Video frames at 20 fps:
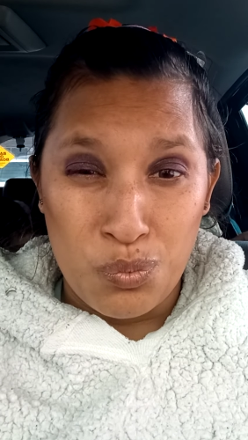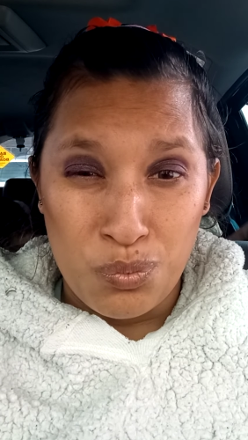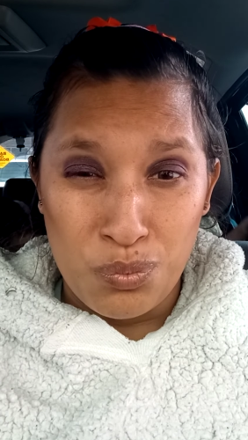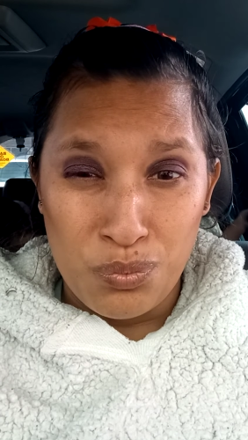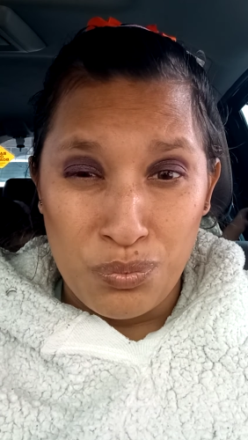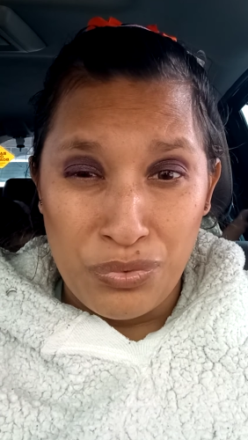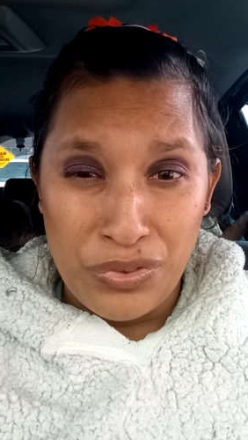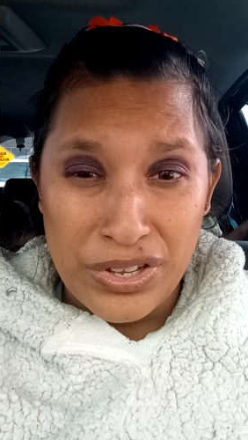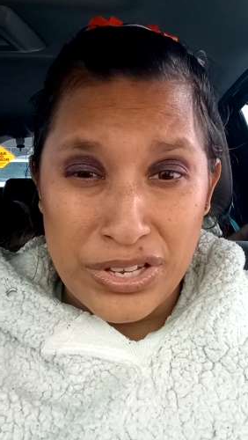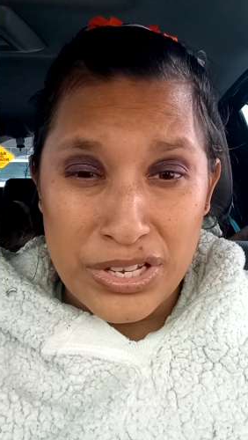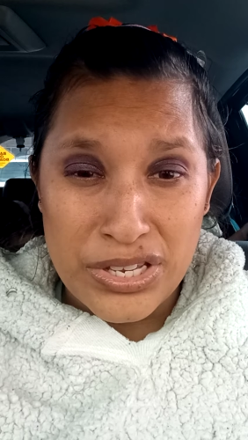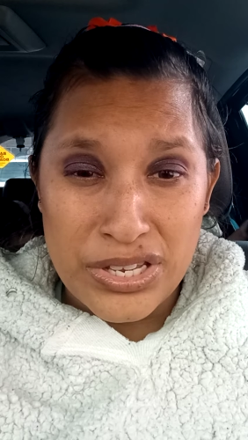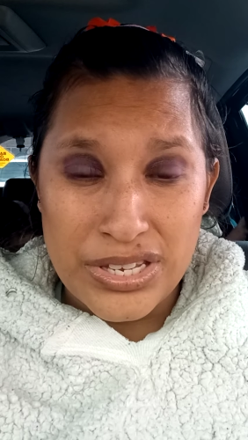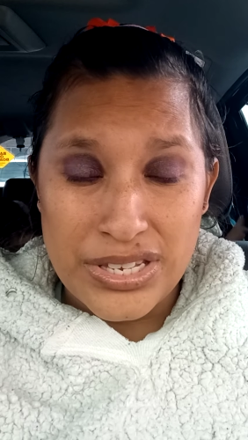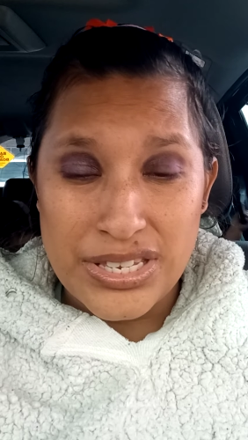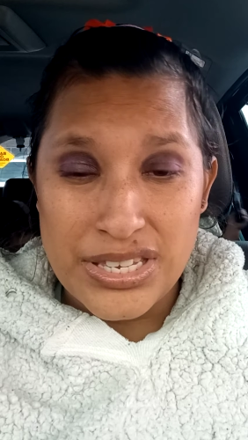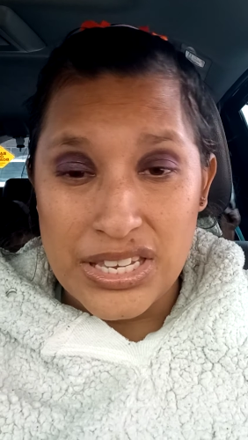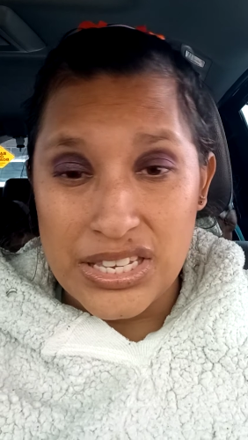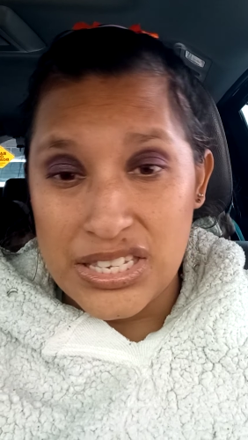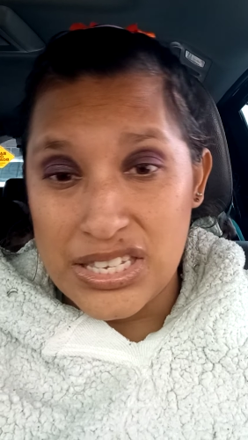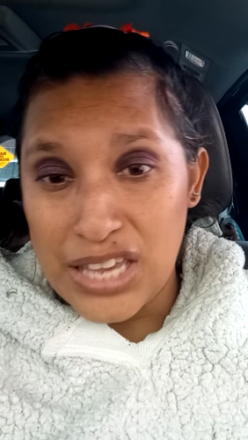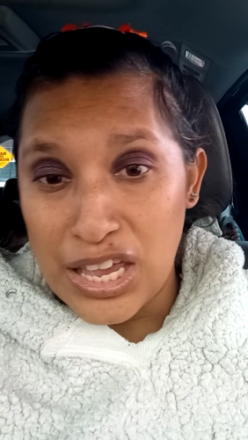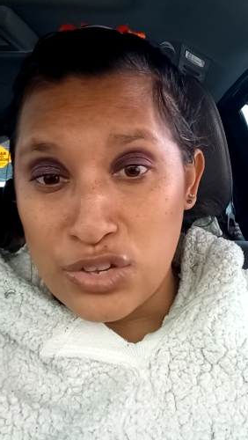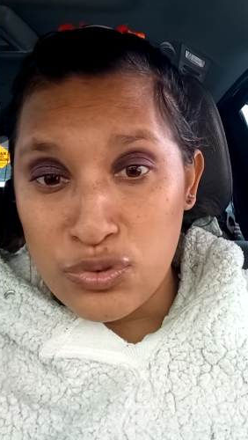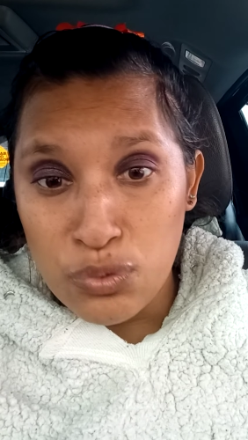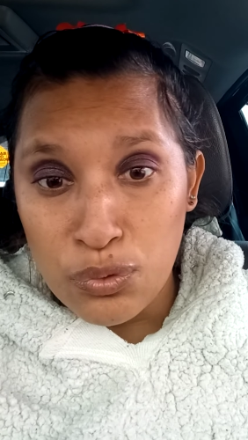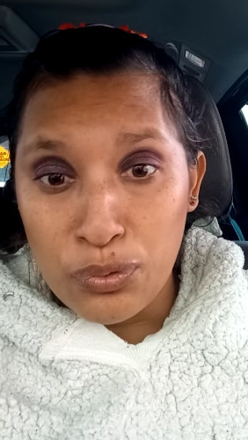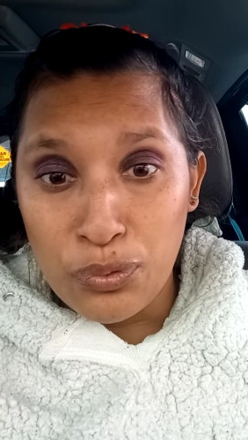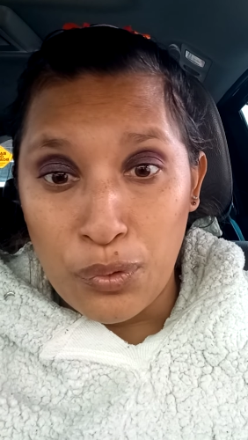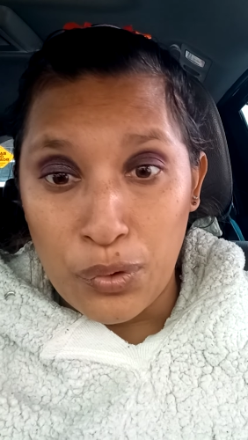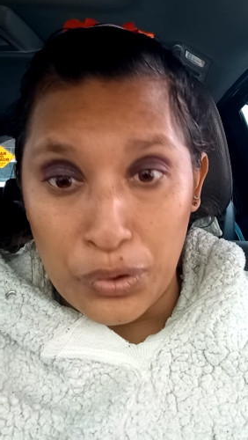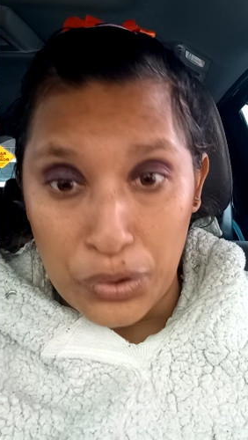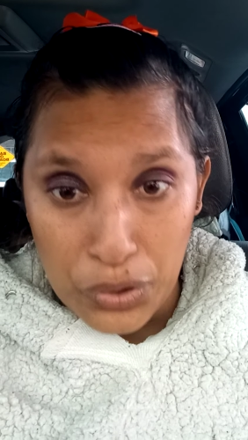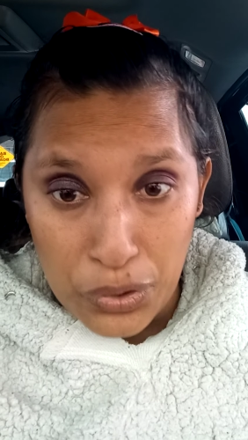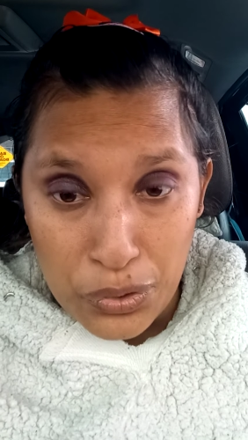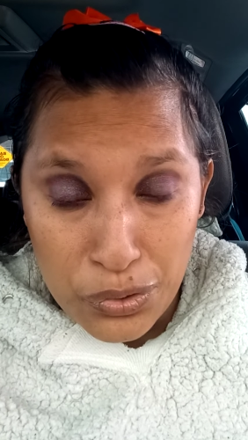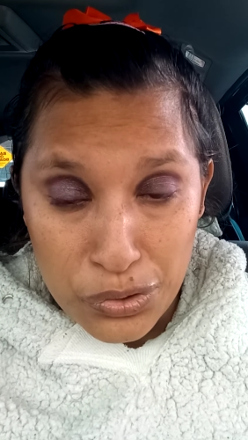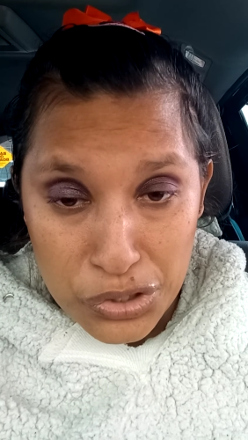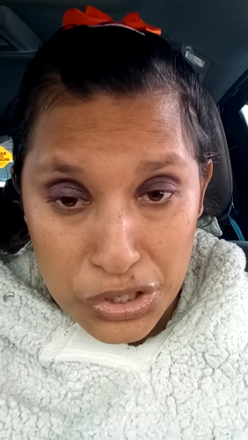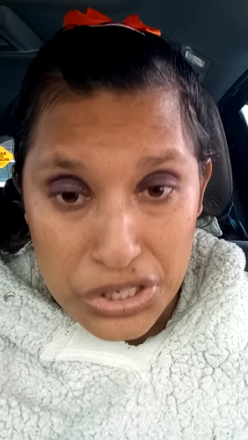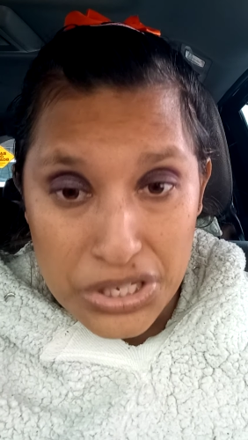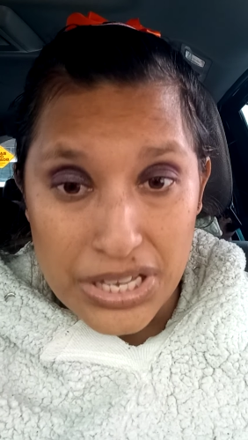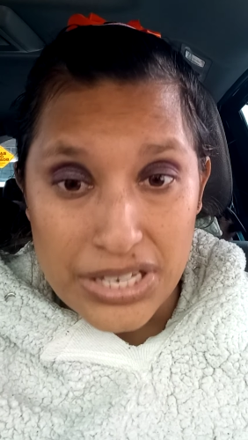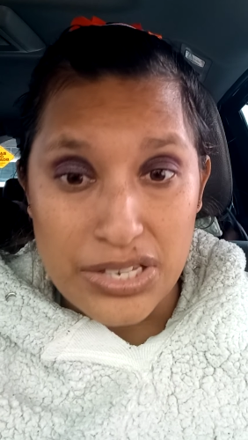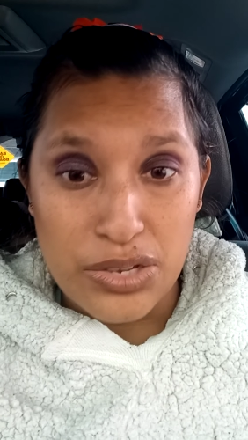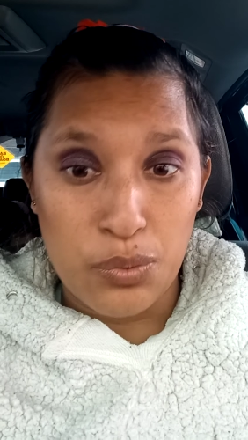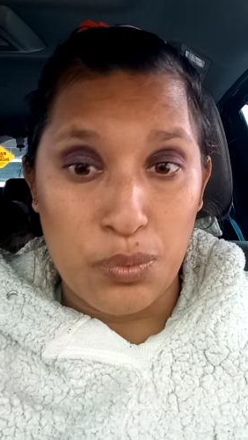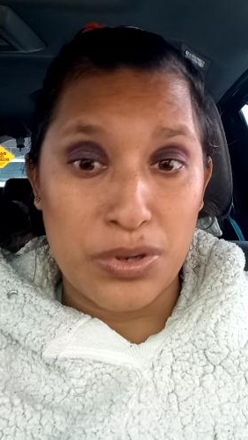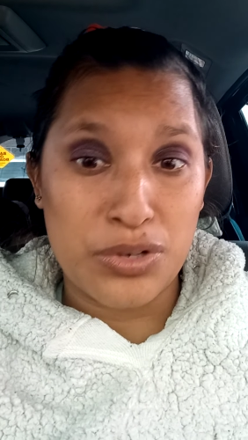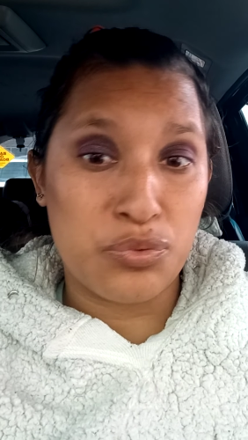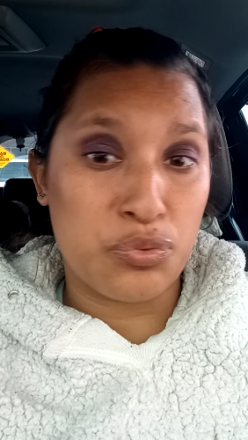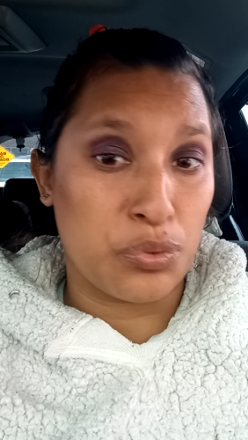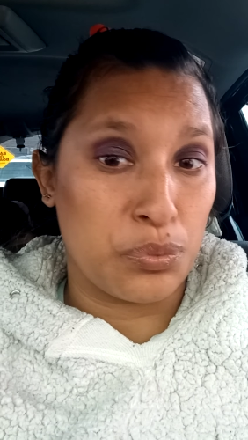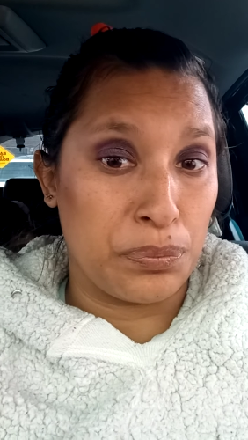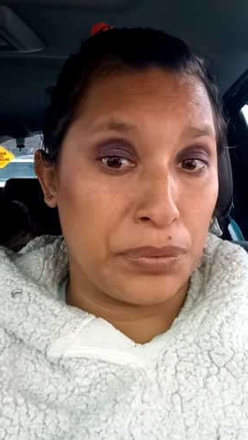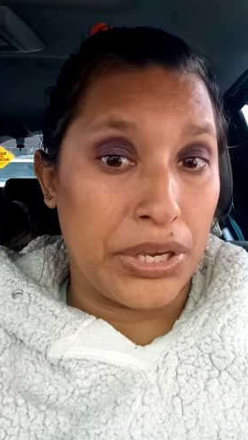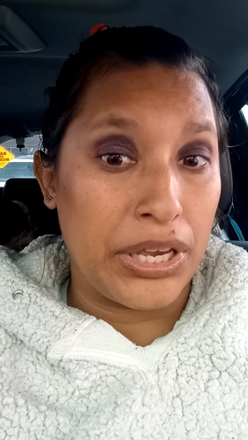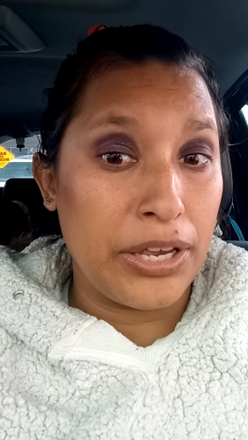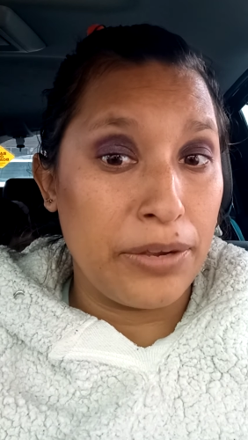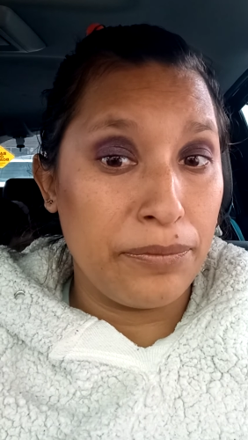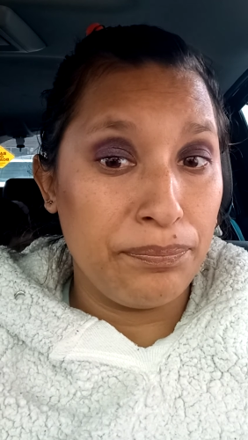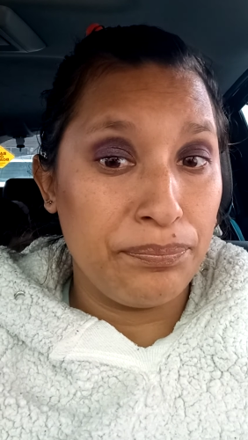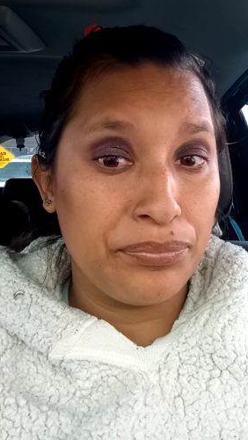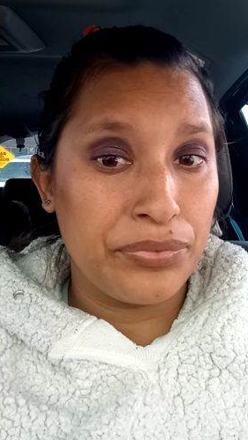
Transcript: this is successful for you, just as it was for me.